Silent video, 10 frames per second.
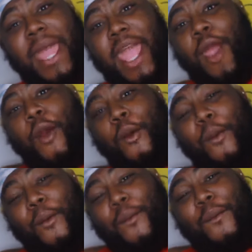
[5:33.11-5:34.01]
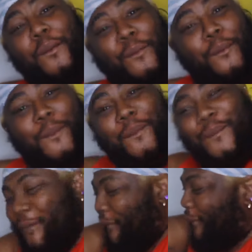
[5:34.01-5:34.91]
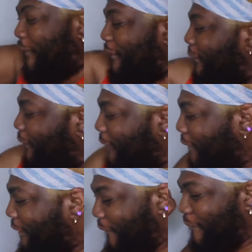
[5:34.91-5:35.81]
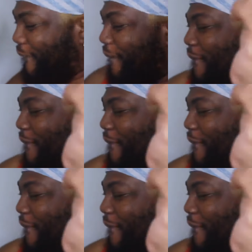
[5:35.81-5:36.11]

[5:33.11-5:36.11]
And oh, oh,